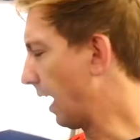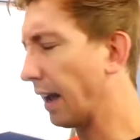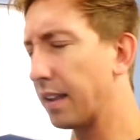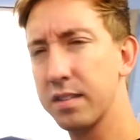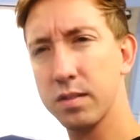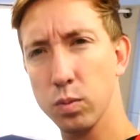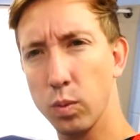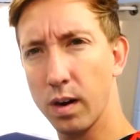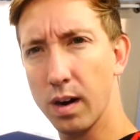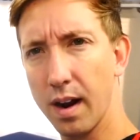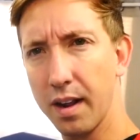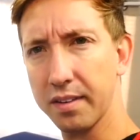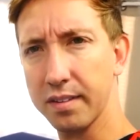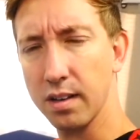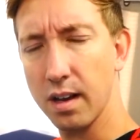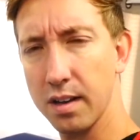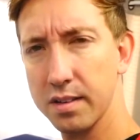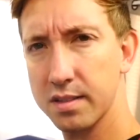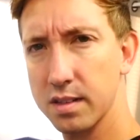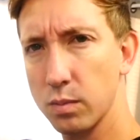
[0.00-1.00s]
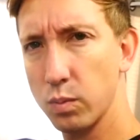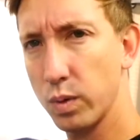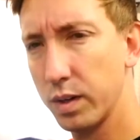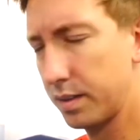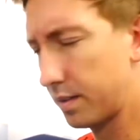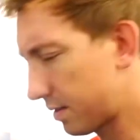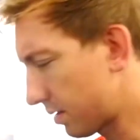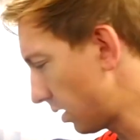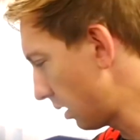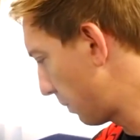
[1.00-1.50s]
I swear I saw
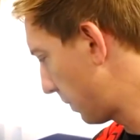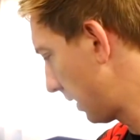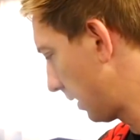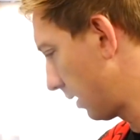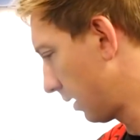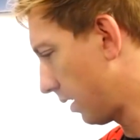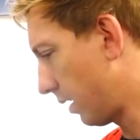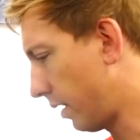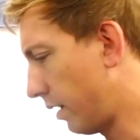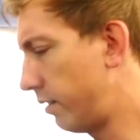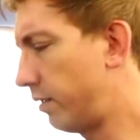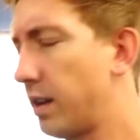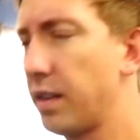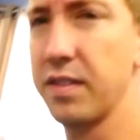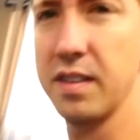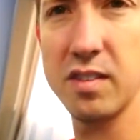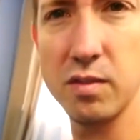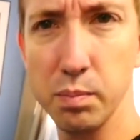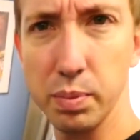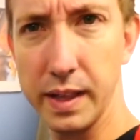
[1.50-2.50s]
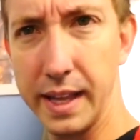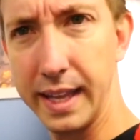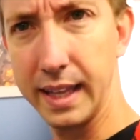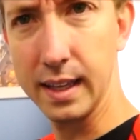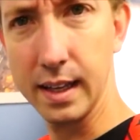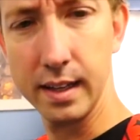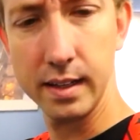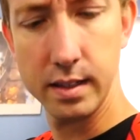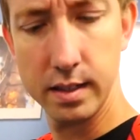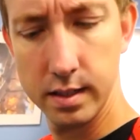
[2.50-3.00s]
someone sleeping underneath this
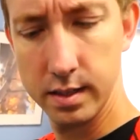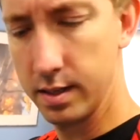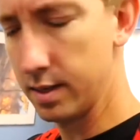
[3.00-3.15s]
blanket,